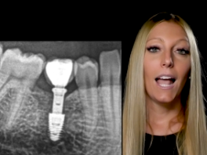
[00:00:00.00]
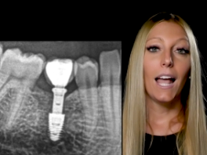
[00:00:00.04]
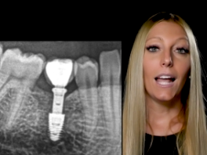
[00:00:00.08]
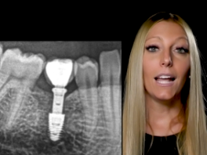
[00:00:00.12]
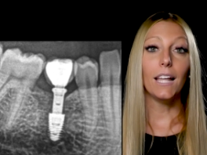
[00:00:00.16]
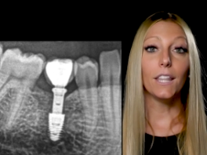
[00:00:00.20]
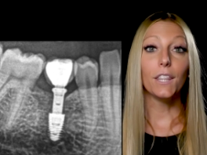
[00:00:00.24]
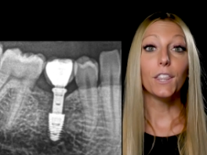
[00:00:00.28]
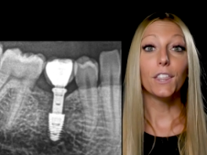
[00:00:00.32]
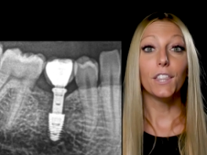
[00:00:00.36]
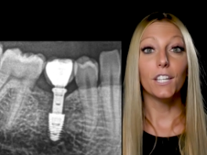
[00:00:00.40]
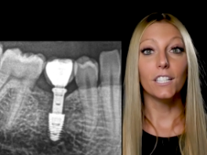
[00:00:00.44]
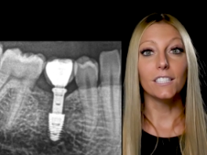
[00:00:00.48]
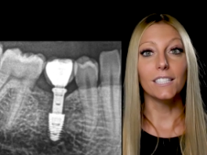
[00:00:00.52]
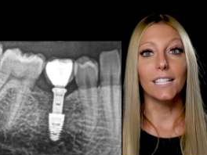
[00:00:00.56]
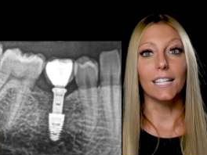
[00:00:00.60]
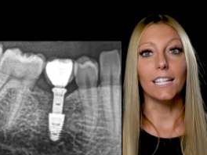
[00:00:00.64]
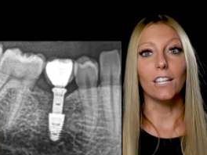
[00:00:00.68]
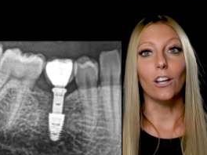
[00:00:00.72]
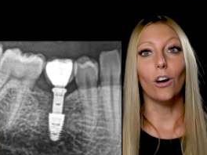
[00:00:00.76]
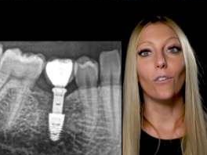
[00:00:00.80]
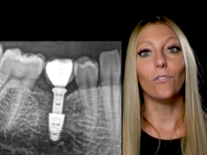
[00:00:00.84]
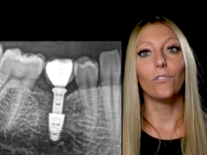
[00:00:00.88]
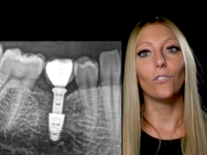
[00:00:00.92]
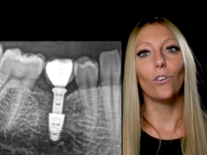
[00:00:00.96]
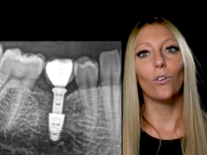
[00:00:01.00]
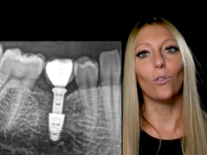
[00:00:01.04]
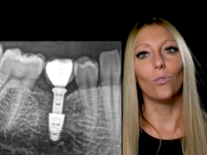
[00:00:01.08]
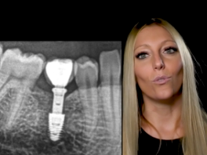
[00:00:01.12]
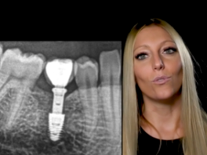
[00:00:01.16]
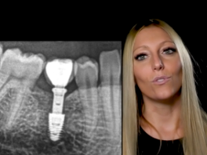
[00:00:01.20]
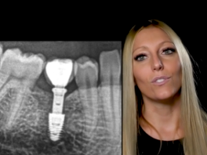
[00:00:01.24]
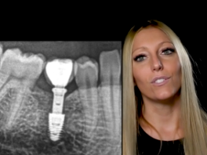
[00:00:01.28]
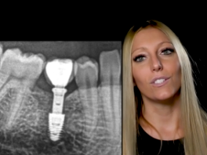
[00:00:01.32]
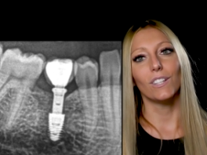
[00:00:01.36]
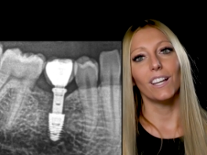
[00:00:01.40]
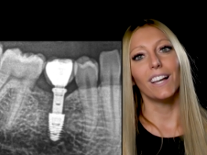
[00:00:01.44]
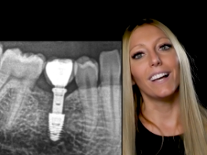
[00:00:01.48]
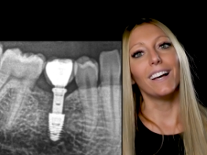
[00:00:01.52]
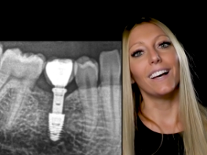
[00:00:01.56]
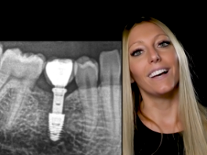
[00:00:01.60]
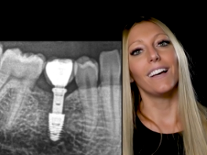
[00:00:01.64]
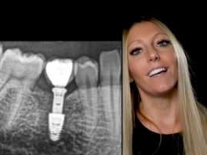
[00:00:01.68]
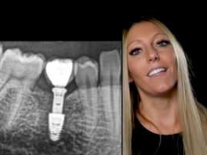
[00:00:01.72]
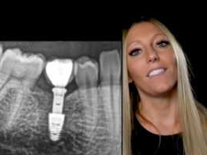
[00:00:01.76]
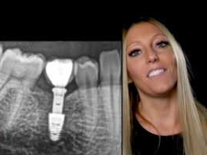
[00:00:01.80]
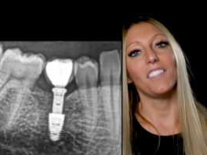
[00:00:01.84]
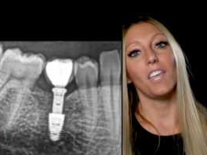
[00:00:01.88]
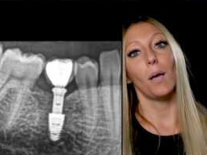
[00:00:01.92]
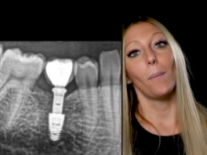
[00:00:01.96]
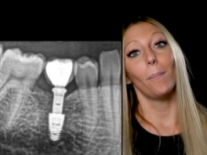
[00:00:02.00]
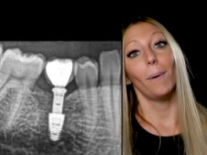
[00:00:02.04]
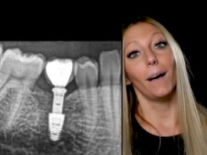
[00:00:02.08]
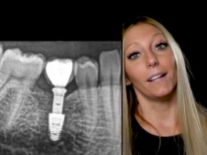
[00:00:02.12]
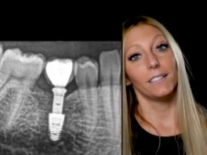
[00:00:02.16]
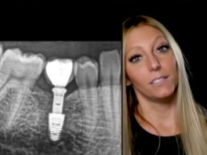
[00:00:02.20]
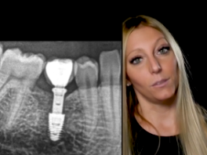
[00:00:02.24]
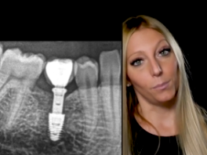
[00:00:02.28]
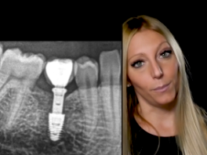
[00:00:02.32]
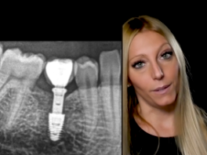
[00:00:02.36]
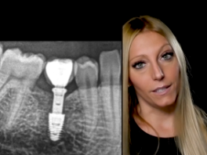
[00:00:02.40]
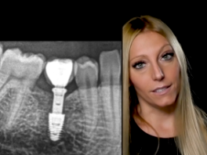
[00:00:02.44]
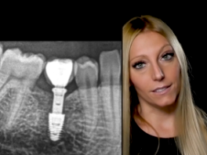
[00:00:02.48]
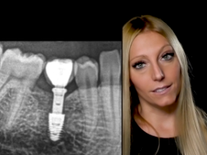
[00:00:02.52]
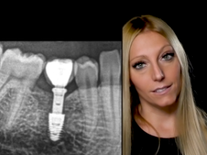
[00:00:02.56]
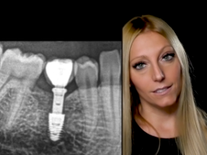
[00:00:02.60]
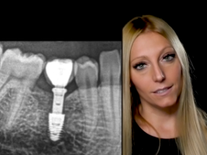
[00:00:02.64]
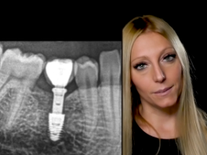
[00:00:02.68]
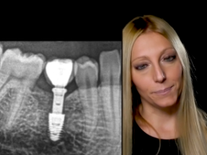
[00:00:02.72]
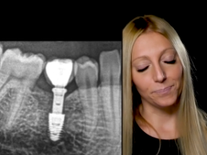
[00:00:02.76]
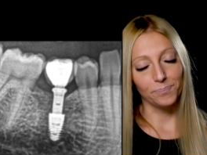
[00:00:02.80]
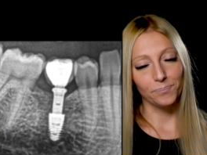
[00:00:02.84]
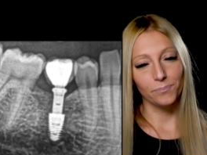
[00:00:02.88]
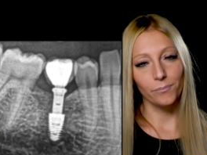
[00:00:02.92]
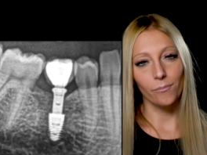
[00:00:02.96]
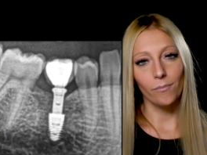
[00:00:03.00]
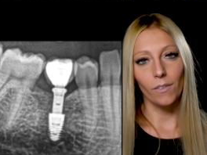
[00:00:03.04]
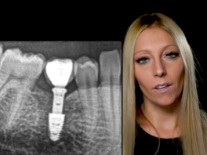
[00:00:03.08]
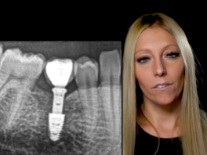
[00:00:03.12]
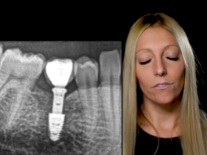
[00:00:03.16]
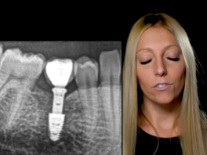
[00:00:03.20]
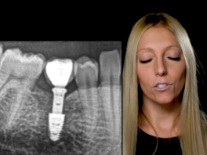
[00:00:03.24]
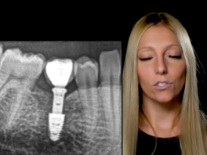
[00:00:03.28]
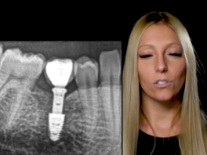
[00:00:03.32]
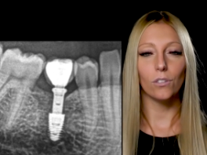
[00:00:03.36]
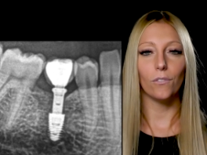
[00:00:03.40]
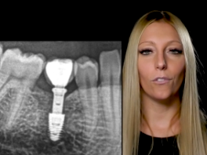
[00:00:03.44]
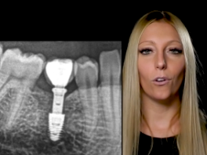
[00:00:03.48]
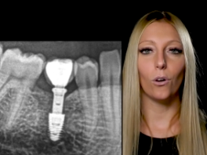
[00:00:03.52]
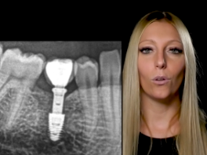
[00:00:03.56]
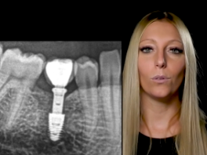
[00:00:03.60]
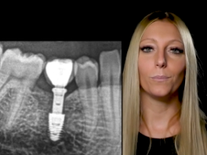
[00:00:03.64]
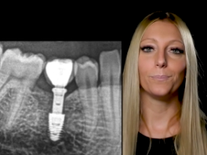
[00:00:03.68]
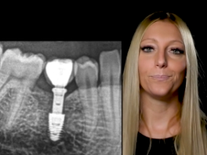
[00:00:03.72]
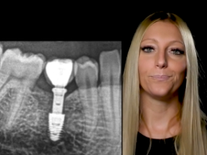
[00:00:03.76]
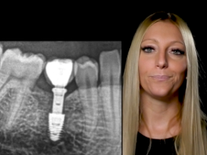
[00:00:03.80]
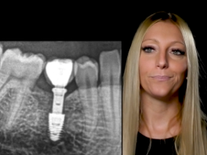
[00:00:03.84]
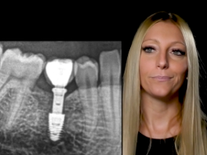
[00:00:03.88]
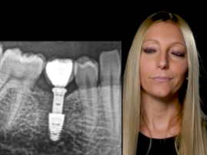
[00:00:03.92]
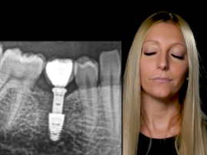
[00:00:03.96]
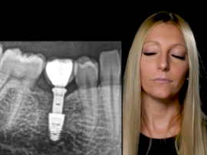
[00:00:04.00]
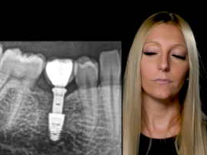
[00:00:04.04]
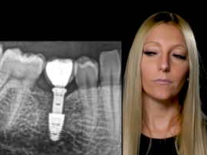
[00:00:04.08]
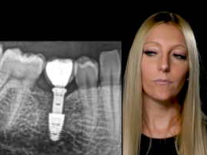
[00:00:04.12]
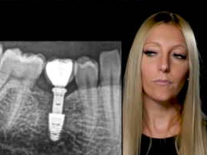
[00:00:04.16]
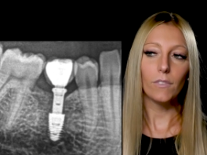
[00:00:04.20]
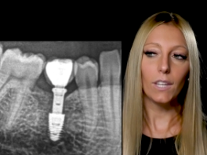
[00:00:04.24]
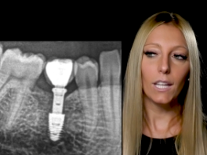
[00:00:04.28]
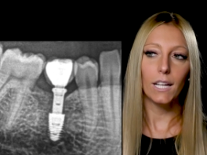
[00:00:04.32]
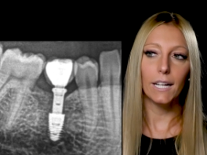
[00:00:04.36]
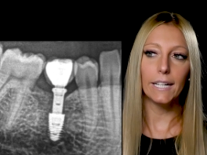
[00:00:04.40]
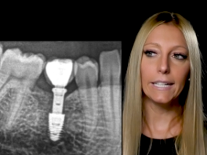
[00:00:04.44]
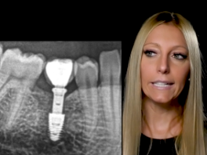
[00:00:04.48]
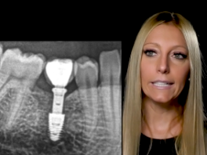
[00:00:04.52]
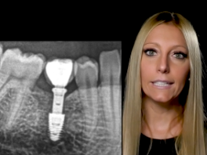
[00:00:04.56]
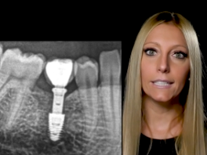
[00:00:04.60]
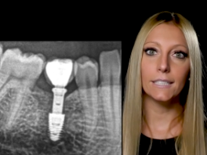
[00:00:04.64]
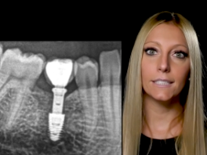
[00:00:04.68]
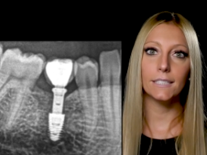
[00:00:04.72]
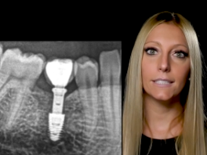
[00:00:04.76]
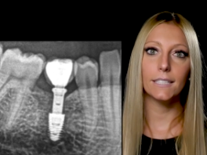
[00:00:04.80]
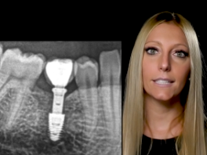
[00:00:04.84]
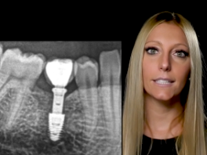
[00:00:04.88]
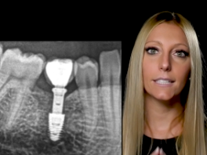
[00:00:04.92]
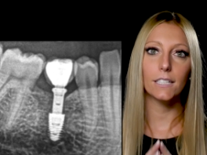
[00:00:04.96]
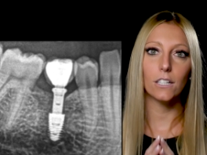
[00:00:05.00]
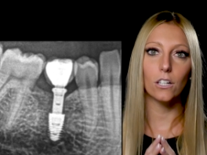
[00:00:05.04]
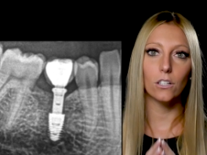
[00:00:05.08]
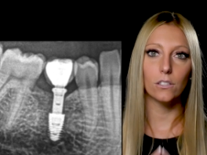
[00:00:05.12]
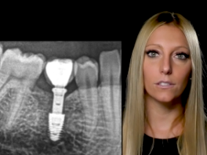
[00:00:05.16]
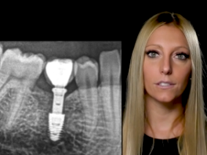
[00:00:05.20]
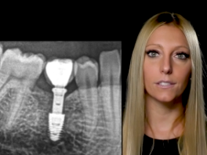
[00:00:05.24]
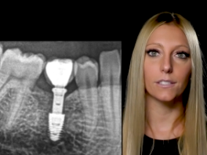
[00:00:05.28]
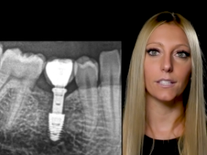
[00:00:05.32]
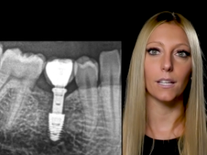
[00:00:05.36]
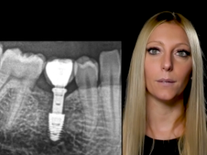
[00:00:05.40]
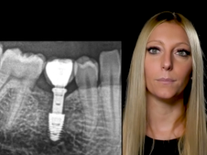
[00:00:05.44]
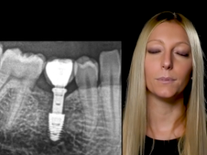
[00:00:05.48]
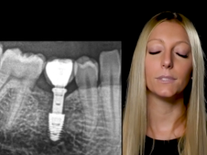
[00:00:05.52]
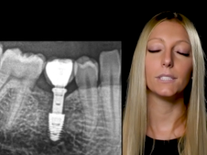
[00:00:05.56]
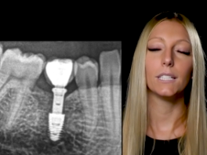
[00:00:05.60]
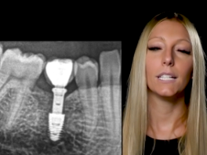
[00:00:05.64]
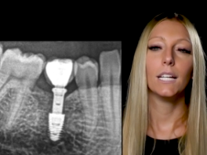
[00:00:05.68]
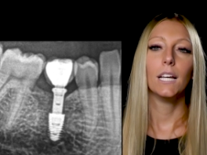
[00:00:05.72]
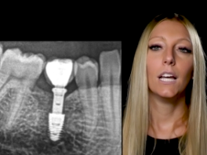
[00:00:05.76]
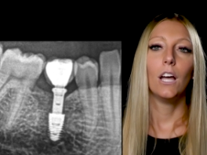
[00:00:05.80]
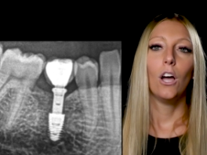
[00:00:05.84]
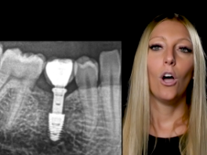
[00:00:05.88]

And thirdly, of course, the abutments. First of all, the concept.